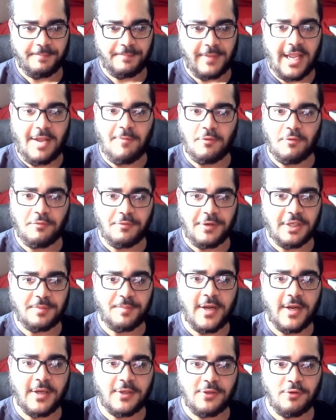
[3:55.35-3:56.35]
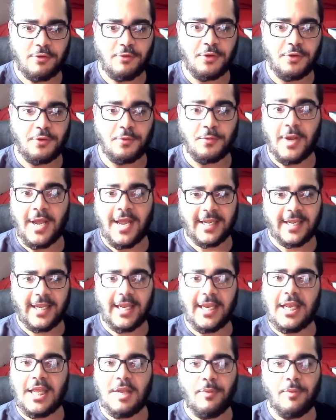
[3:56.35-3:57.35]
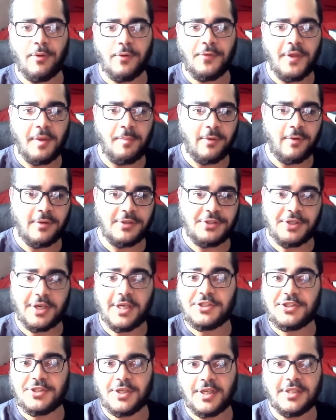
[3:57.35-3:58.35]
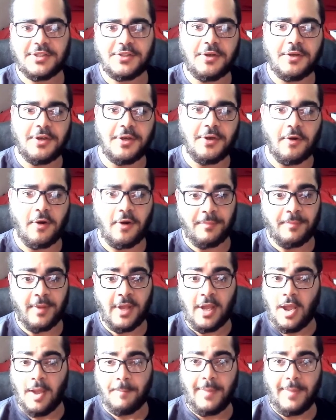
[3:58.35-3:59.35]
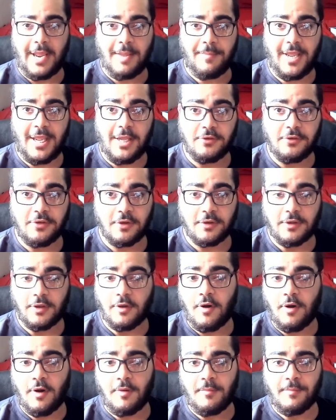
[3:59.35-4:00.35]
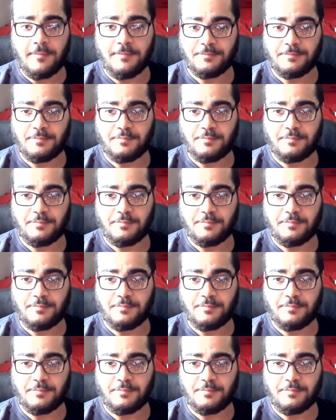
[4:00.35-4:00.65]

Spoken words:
He will respond to you. Kid, he pulled up on Shanks. Shanks took an arm. Maybe he took the arm.